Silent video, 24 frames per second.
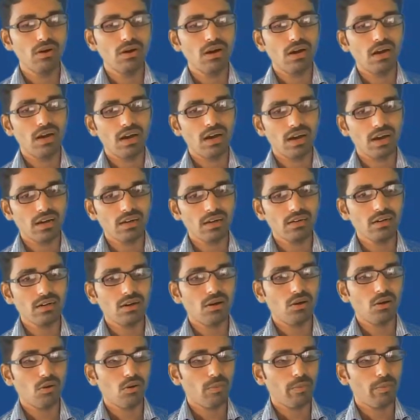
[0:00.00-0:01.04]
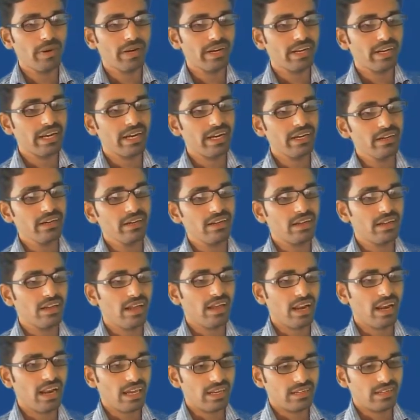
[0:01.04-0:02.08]
on open end
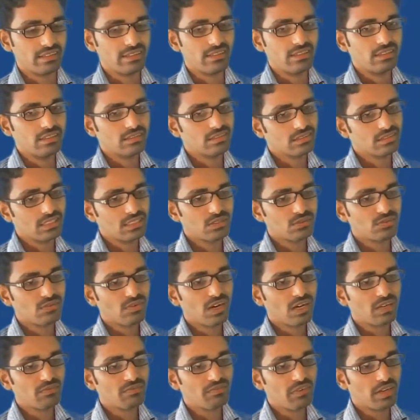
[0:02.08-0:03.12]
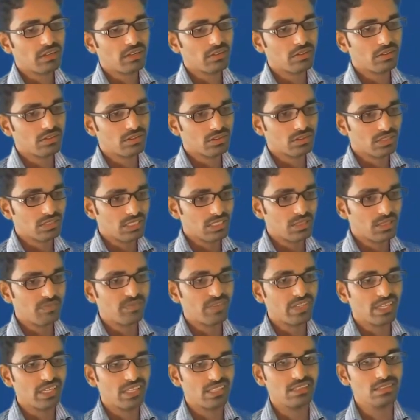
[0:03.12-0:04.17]
line. So that is what we are going to see
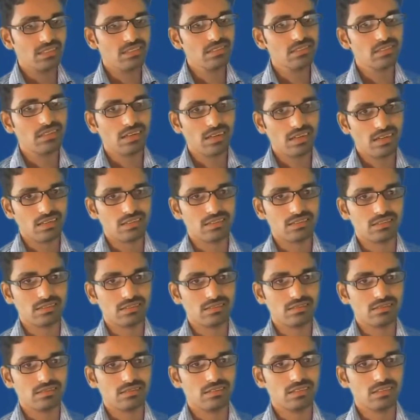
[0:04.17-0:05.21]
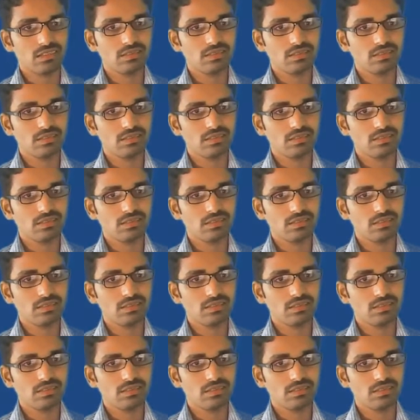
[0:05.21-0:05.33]
in this lecture. Okay.